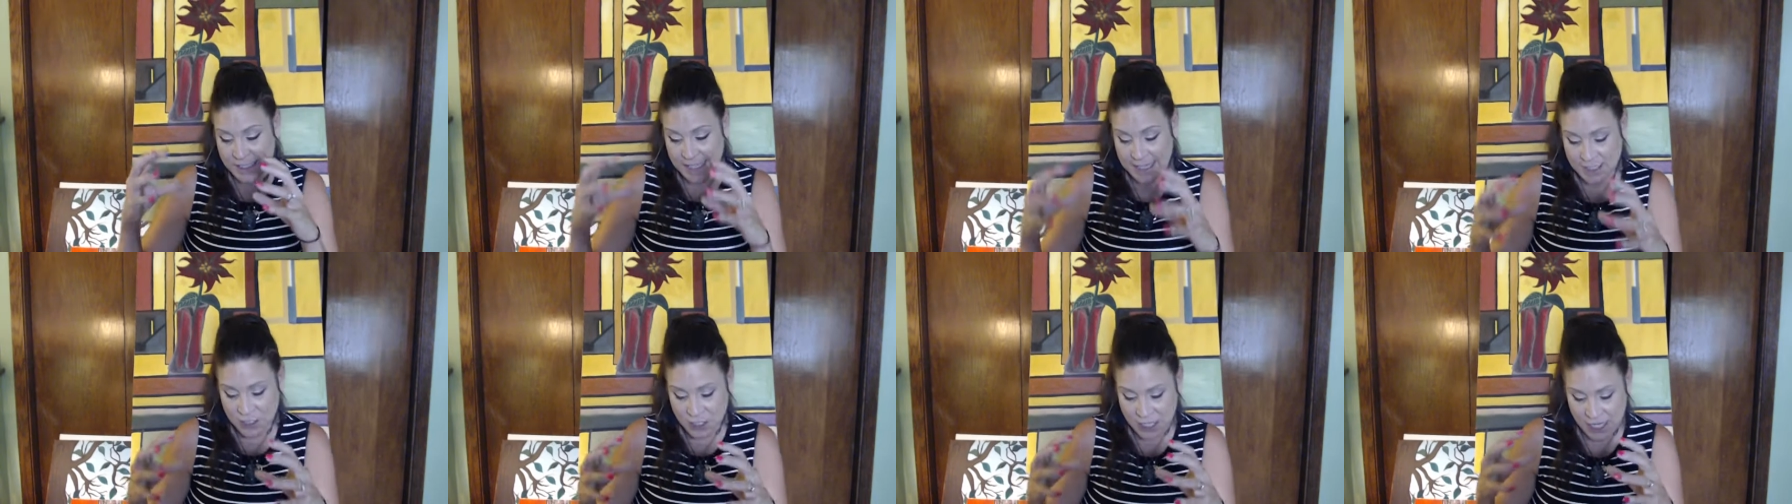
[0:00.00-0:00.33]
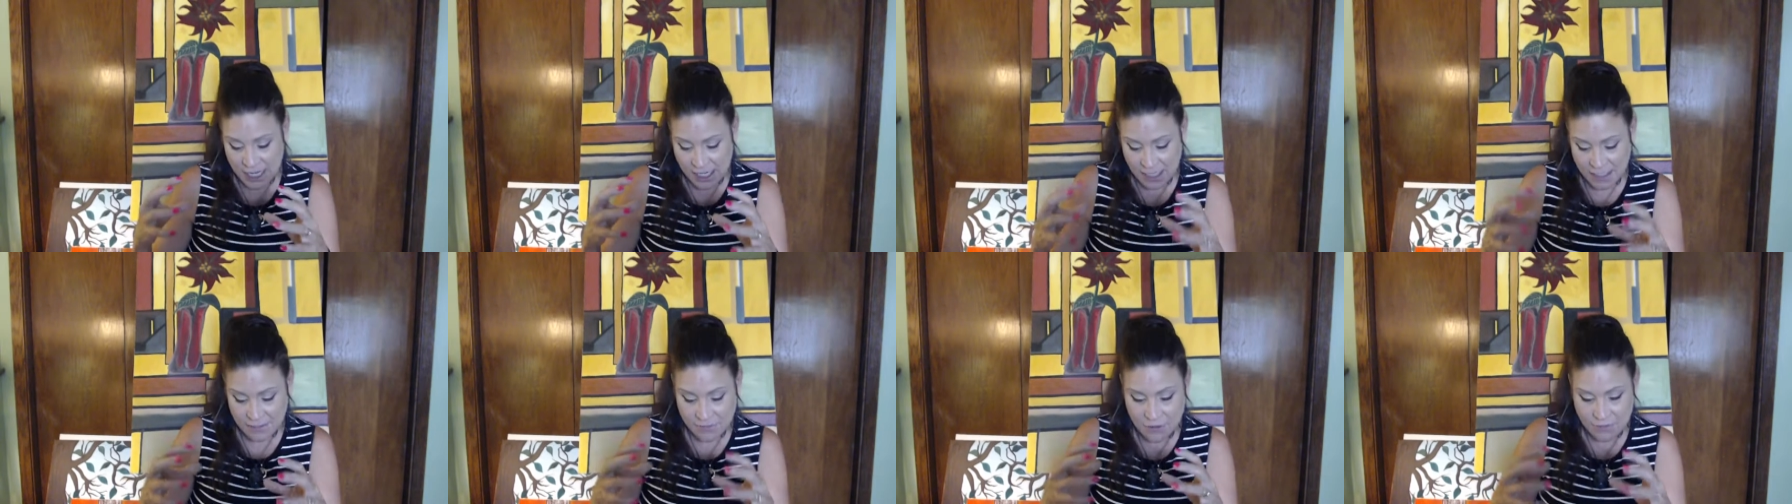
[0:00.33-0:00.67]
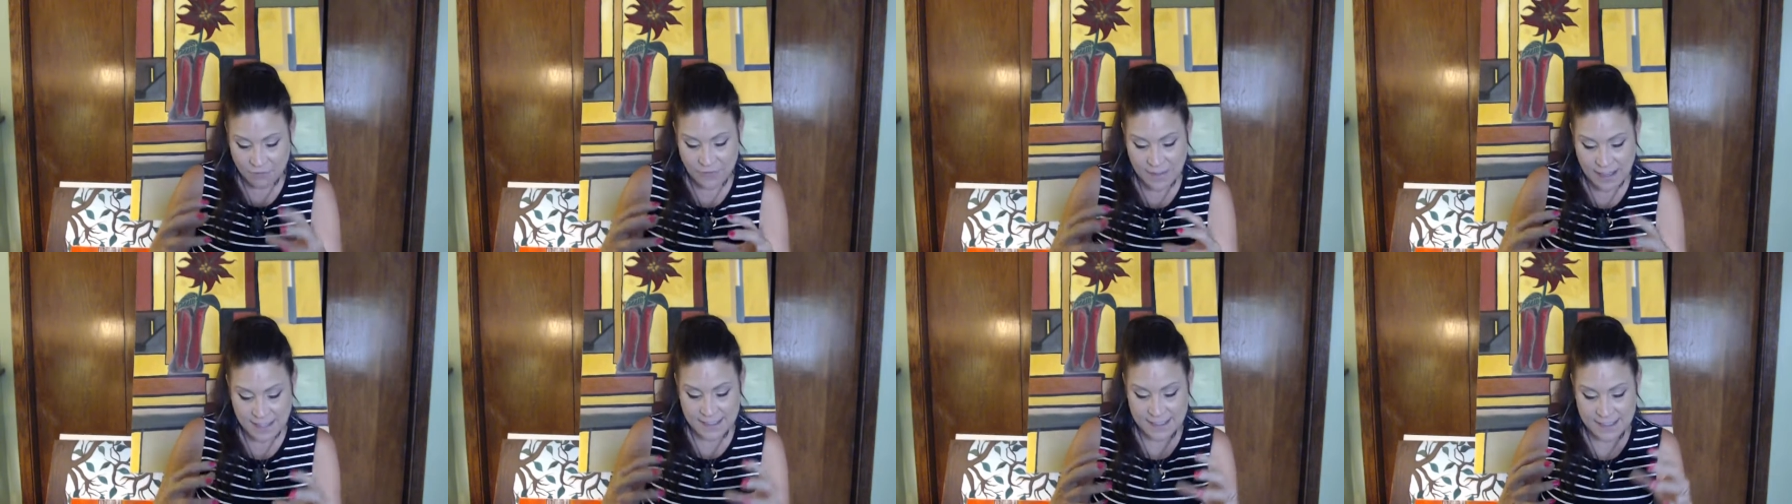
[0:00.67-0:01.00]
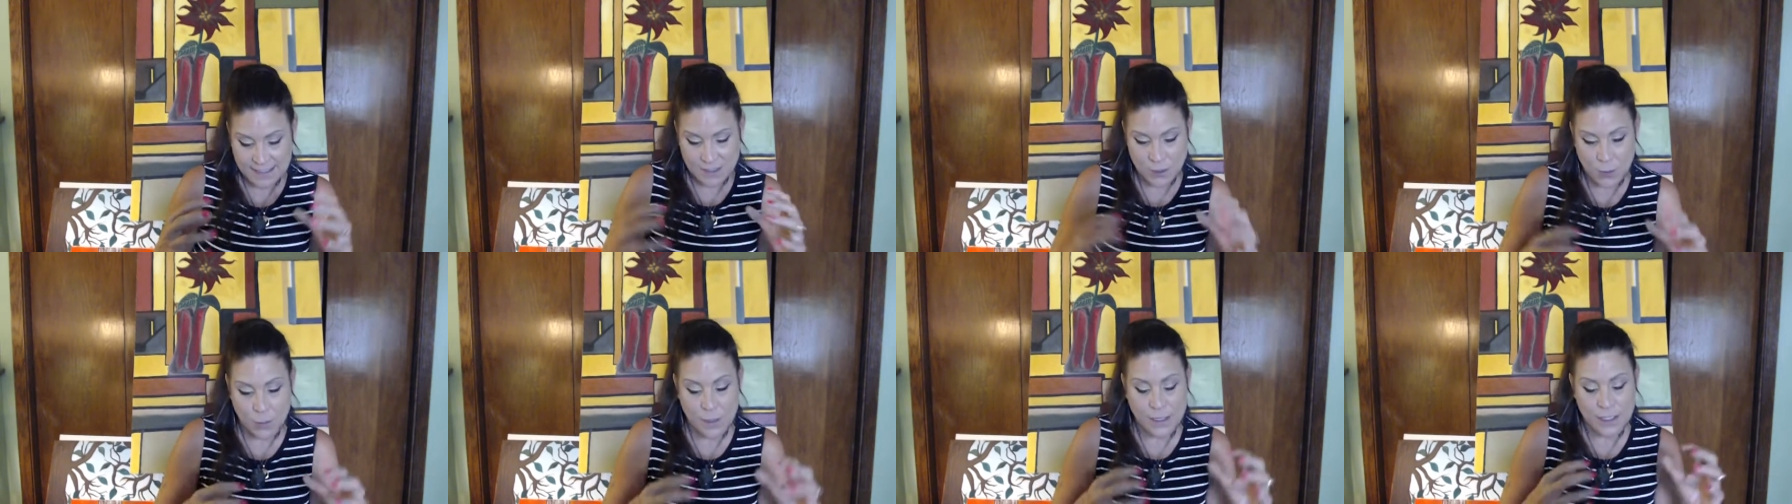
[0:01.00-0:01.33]
a chain of events
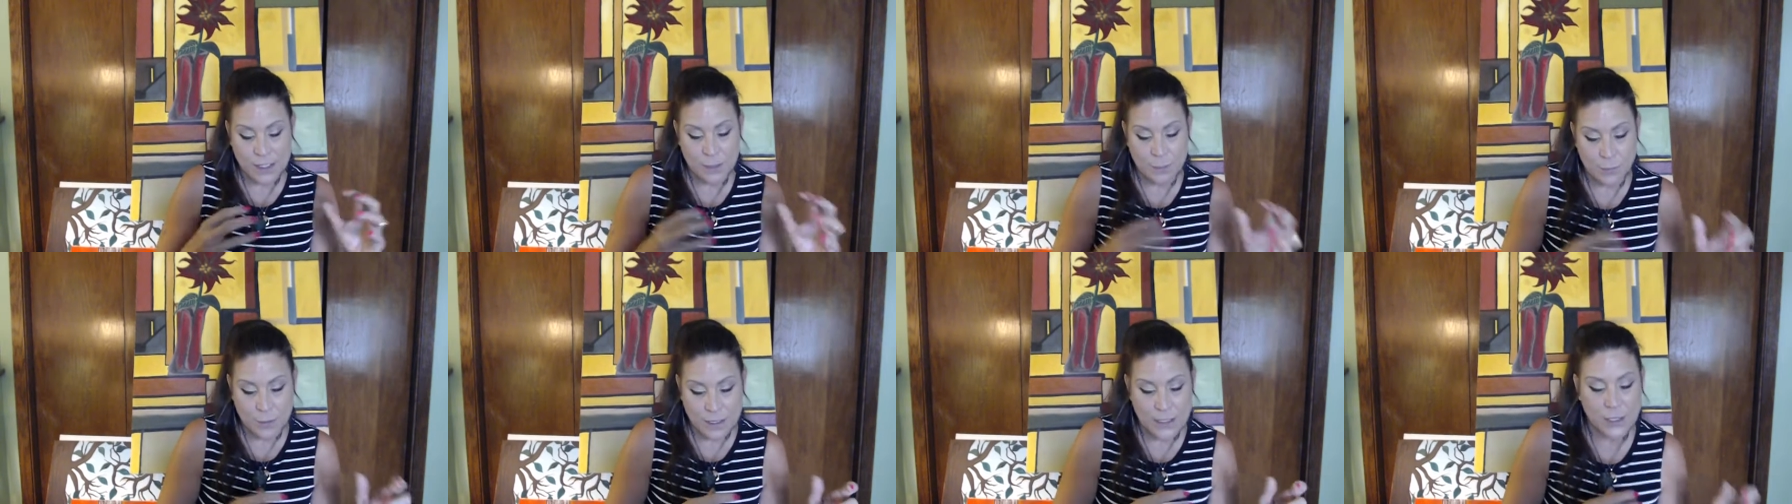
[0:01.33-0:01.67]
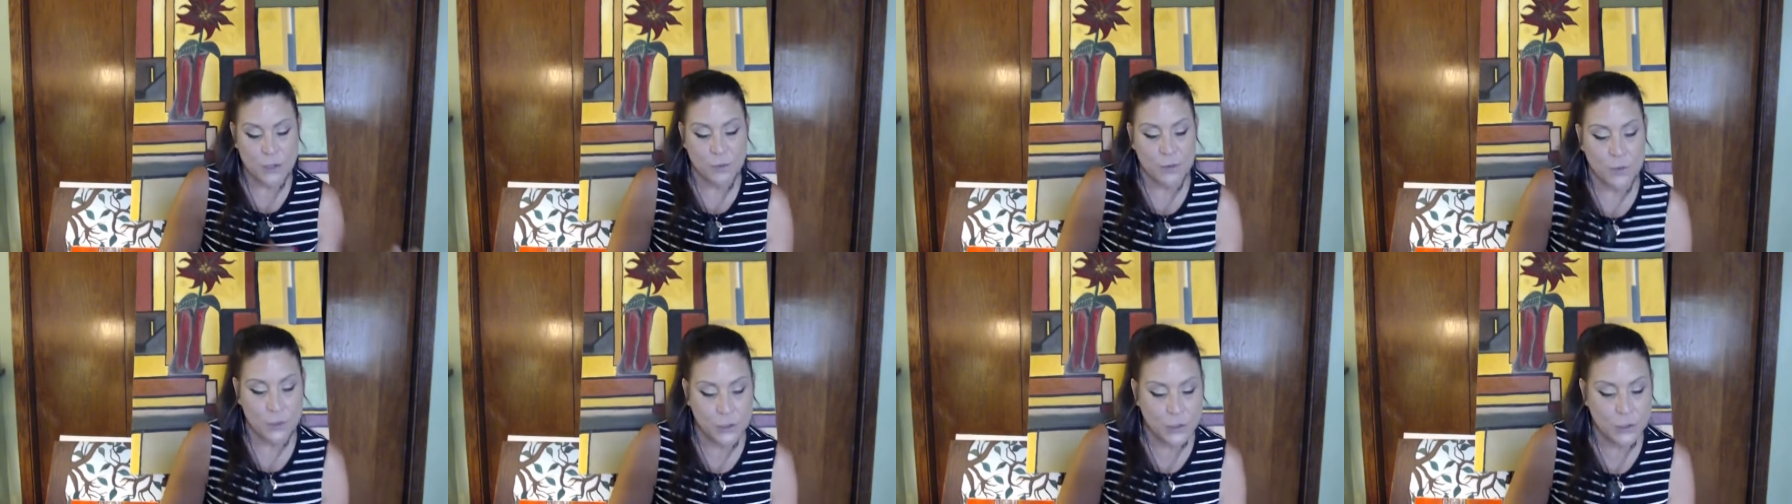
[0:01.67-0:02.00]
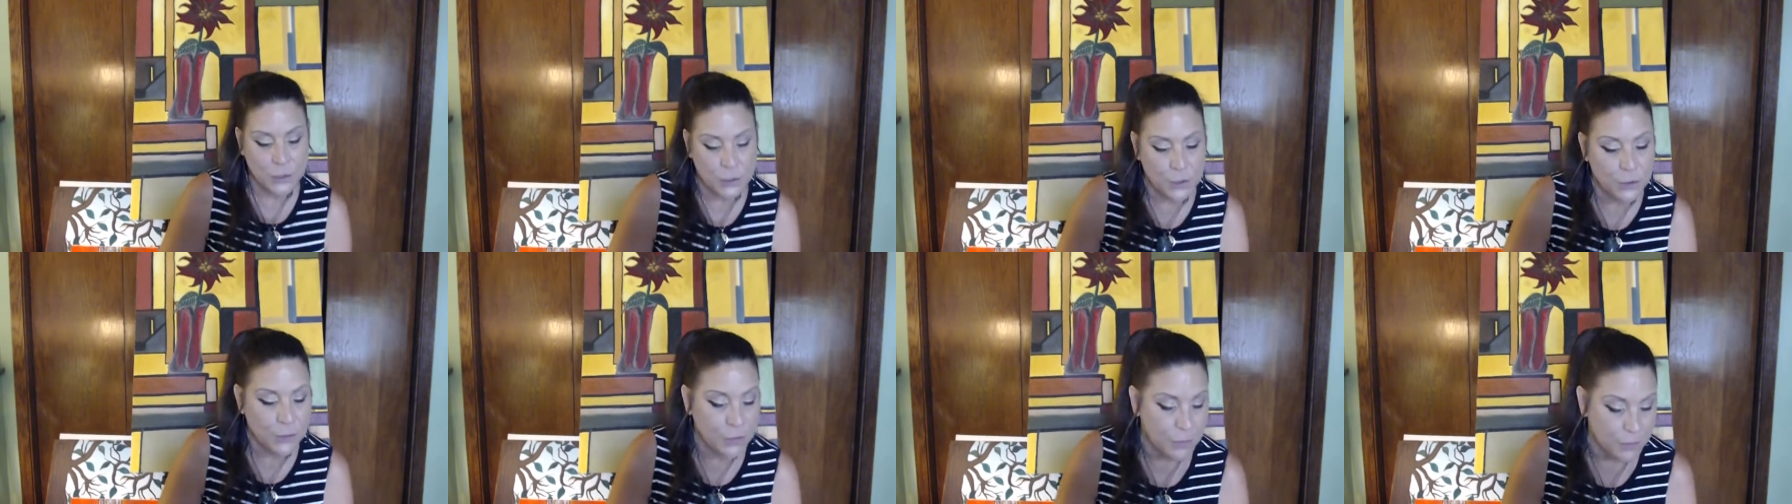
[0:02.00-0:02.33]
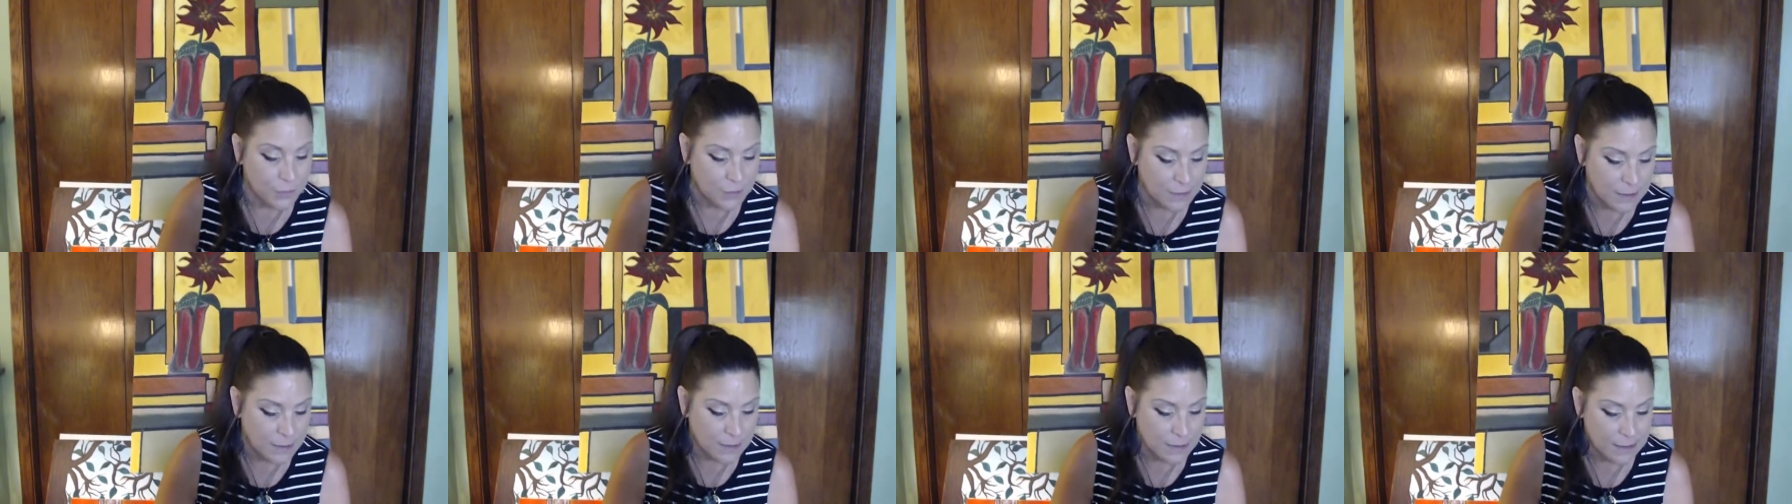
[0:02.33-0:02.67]
is going to bring you good
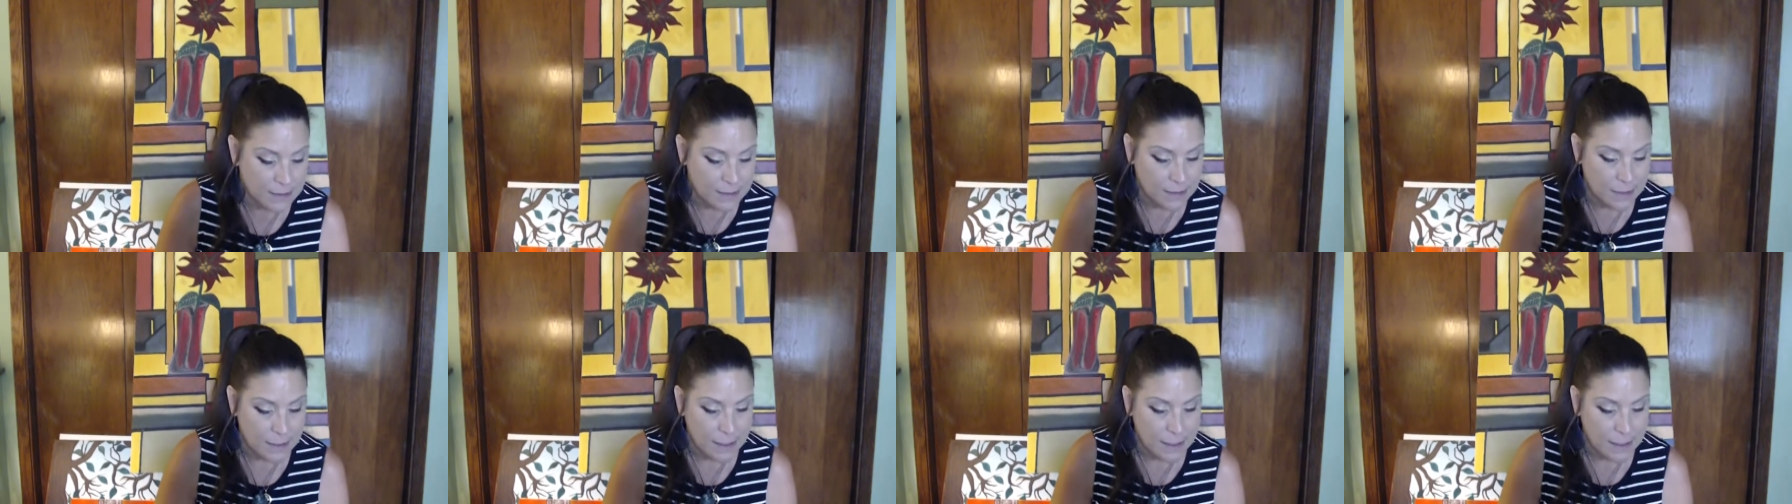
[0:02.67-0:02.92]
news.